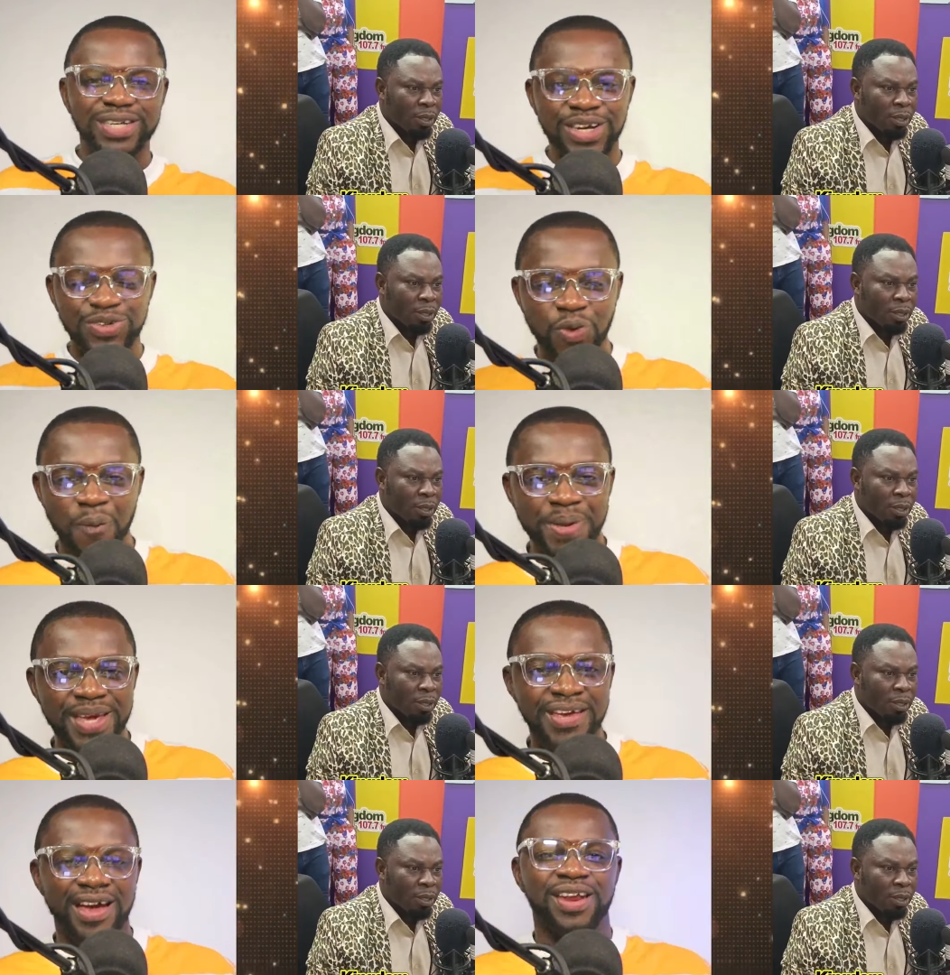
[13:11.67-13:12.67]
Speaker 1: edro bi
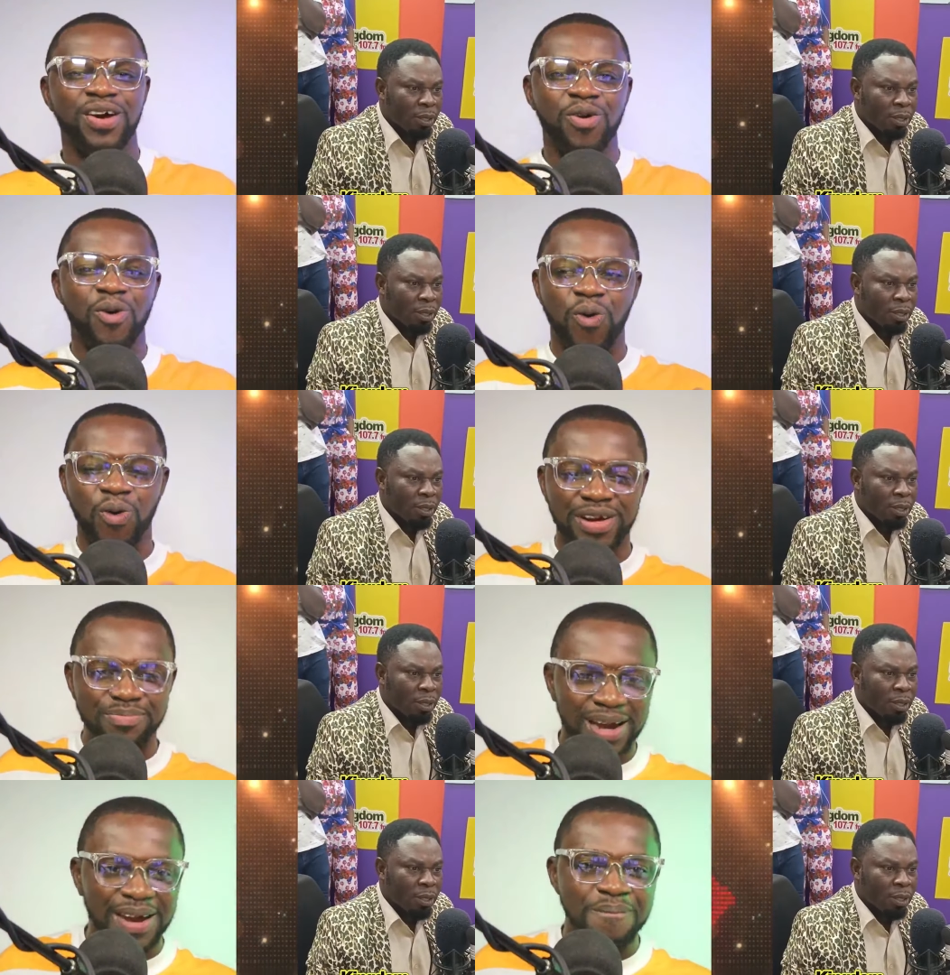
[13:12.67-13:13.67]
ana o
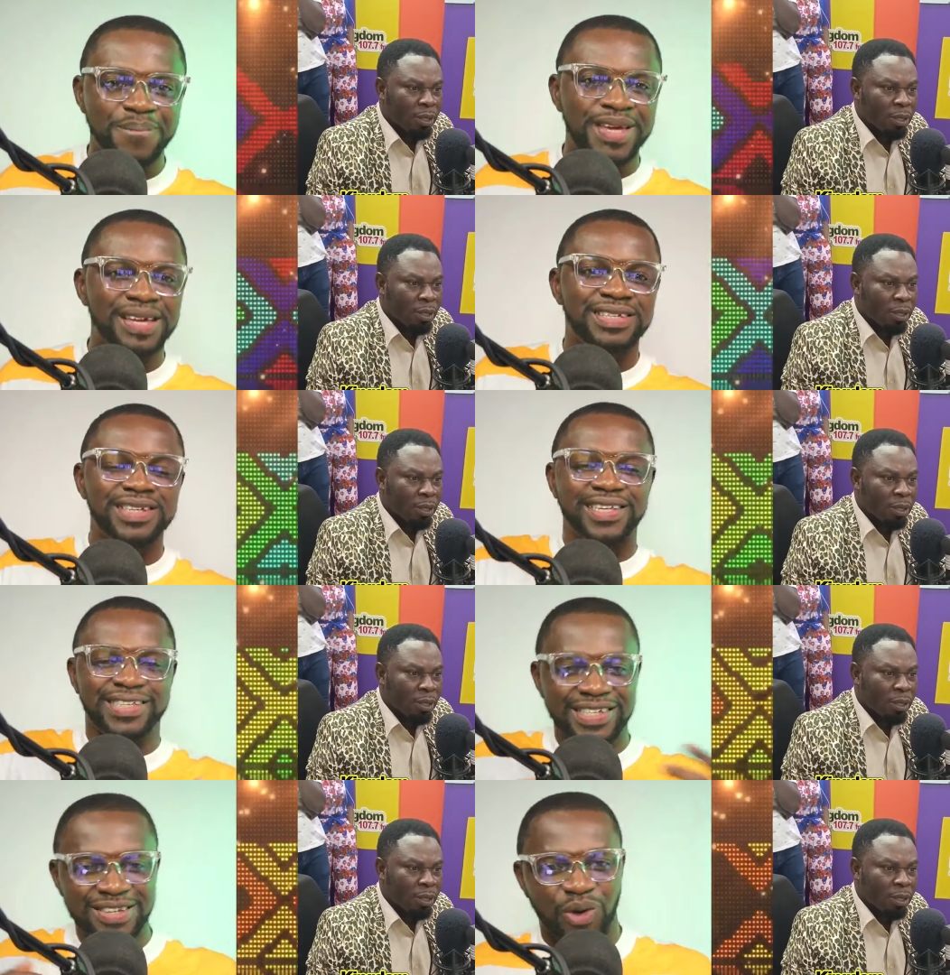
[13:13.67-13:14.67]
malam bi
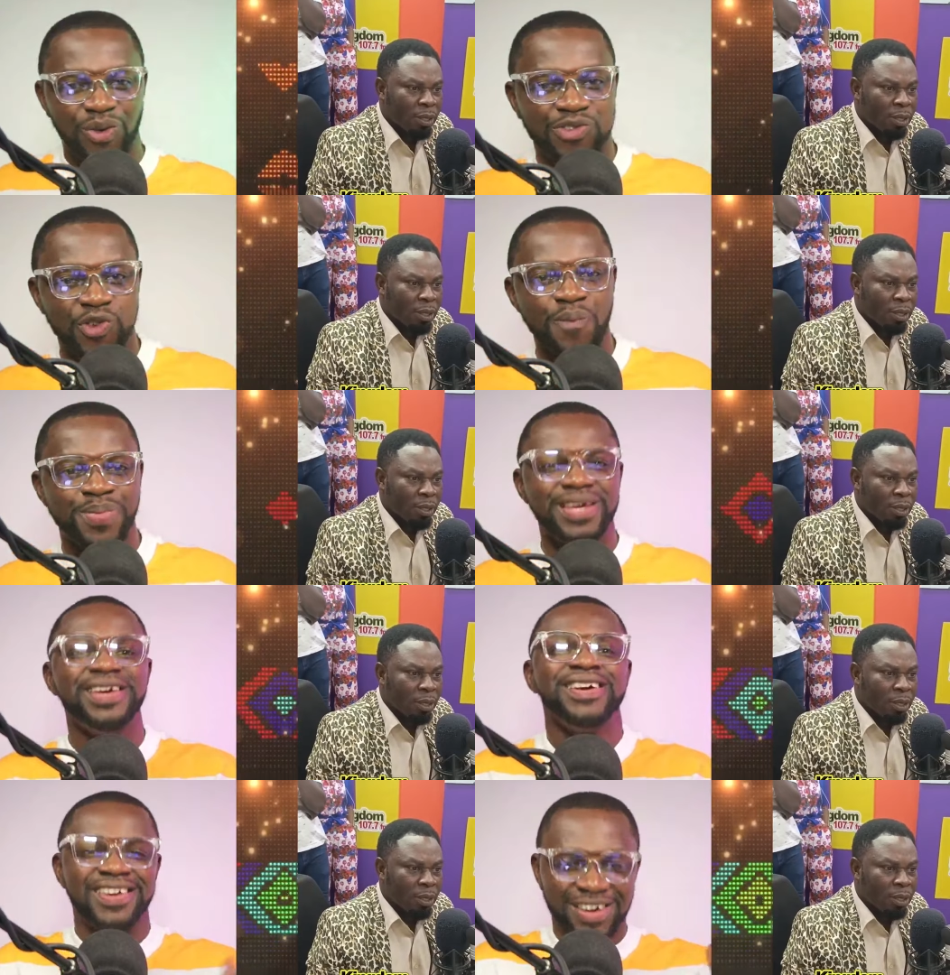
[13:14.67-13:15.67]
dinachi konfo bi
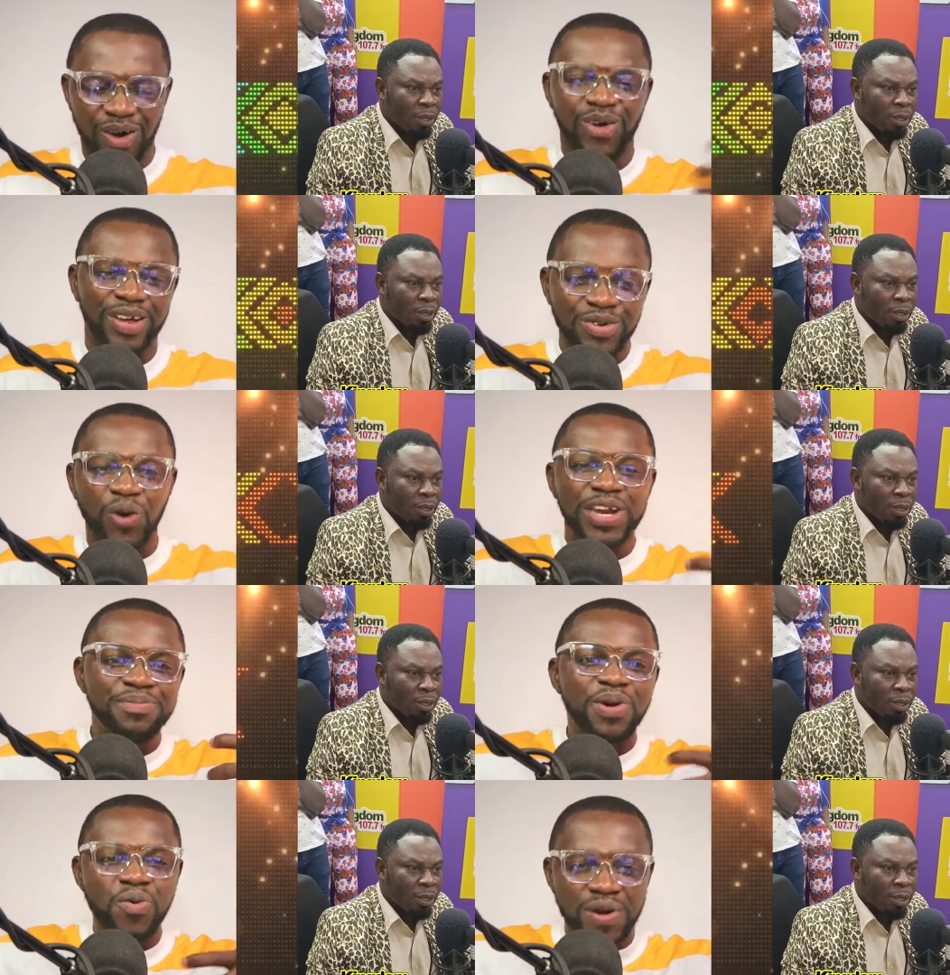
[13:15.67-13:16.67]
oh ene na o de
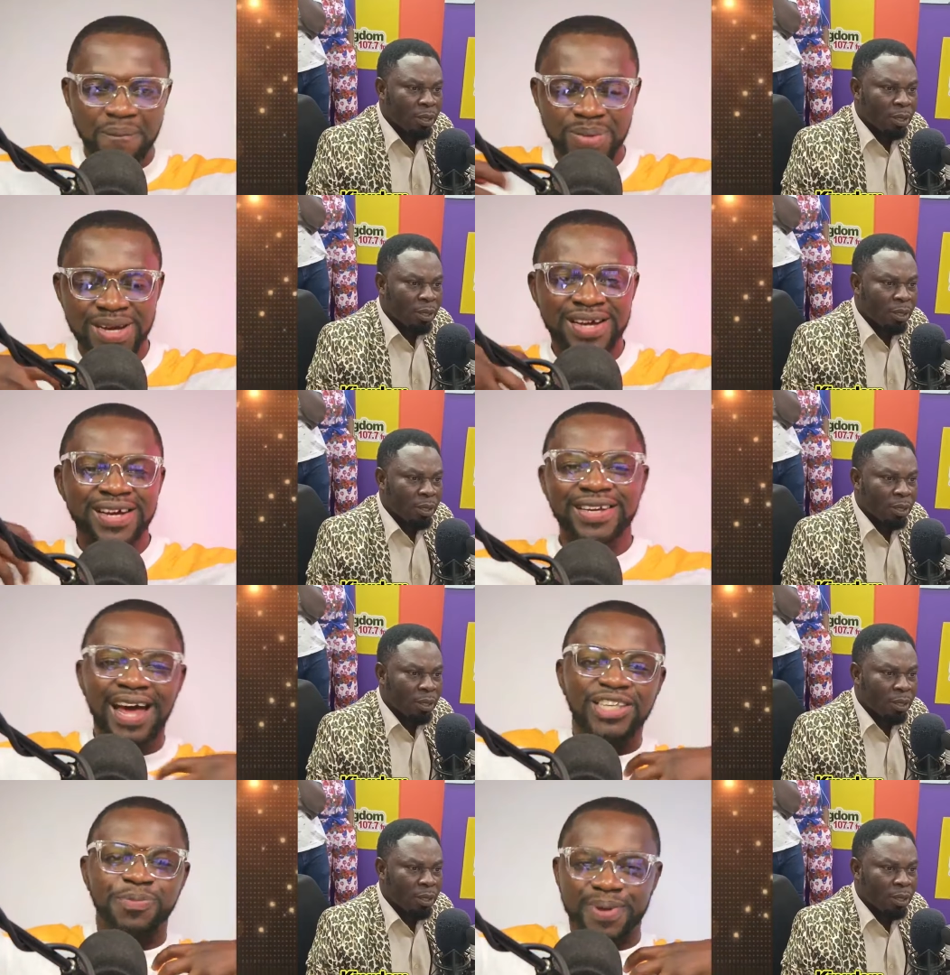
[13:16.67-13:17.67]
beguram na
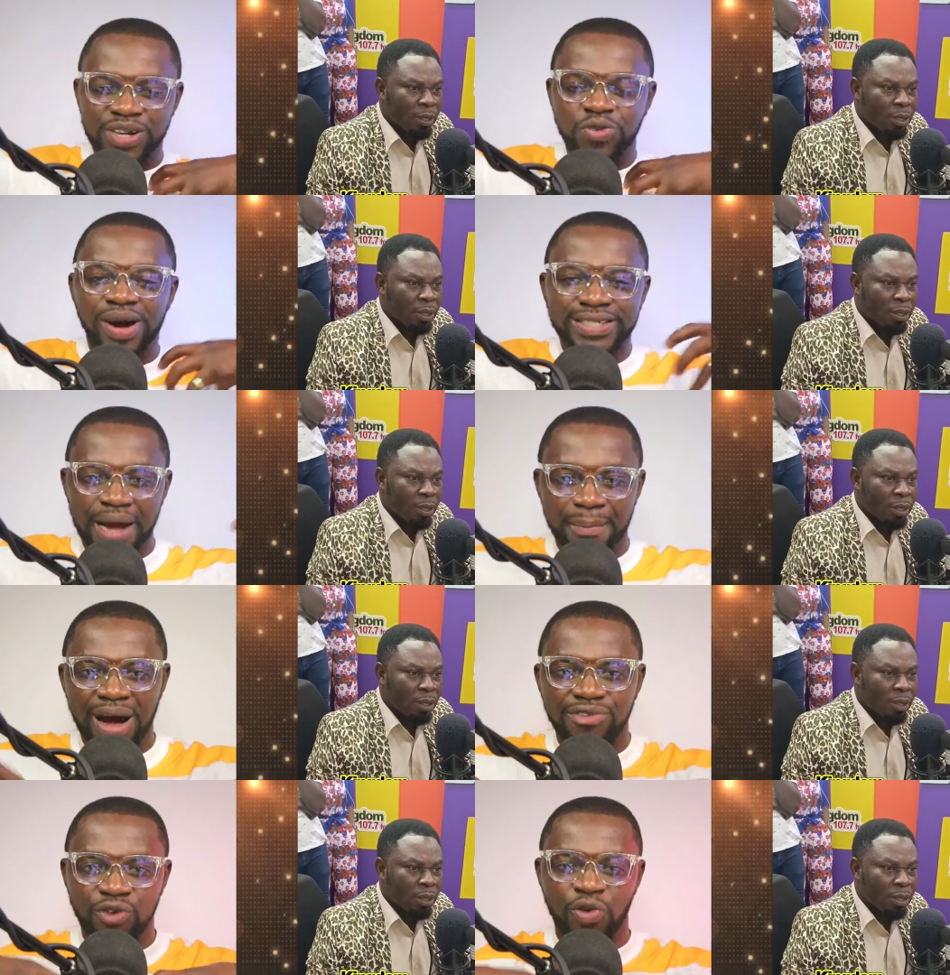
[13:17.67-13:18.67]
spiritual
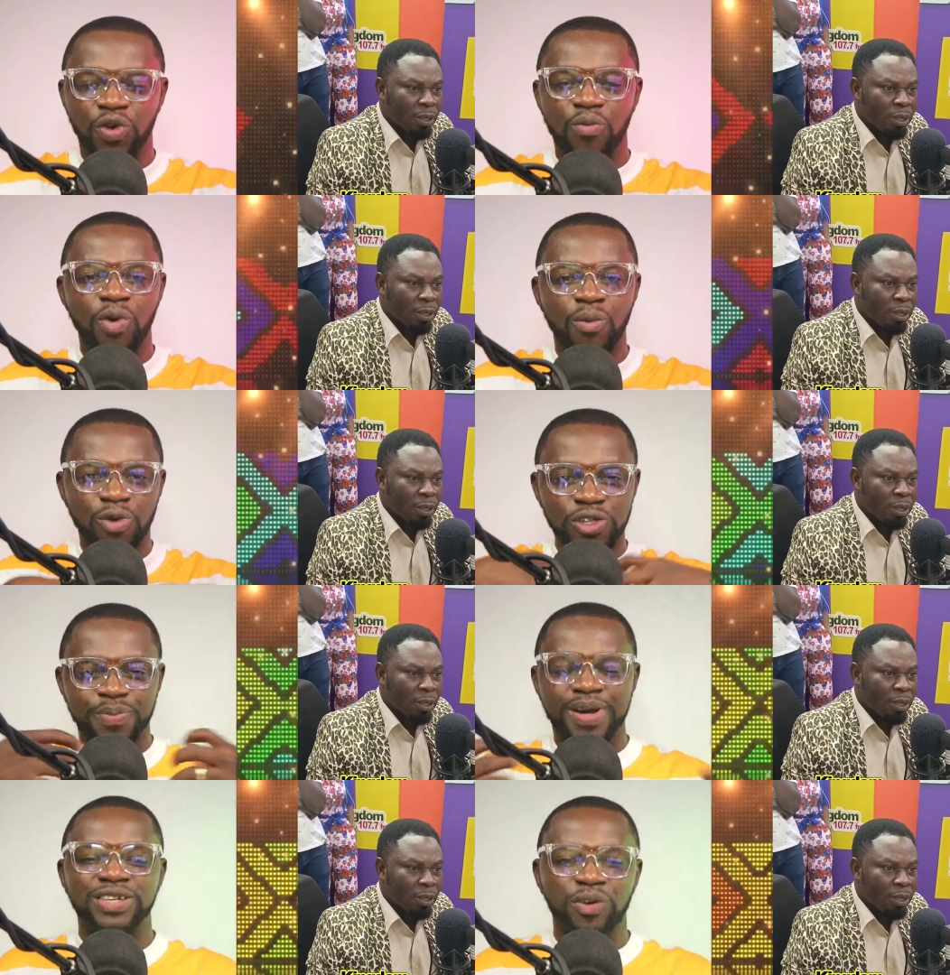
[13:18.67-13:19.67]
tabafo no mo
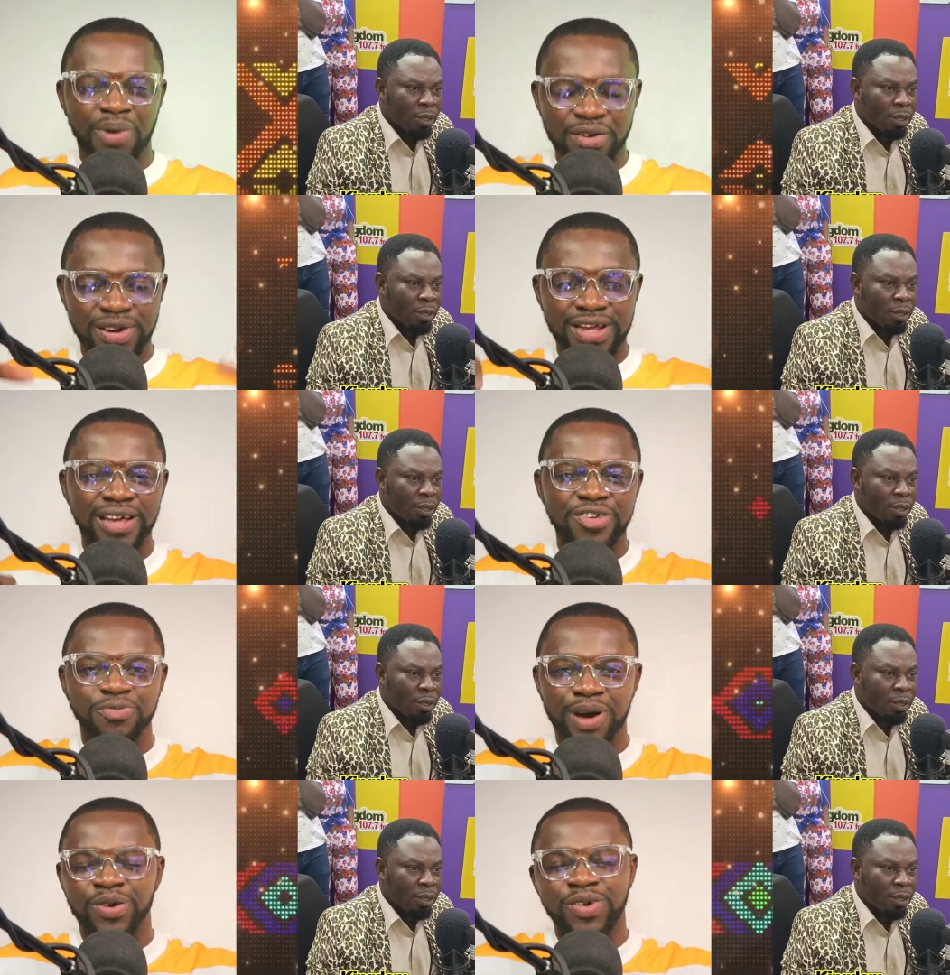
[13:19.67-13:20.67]
spiritual madwene nya adwuma no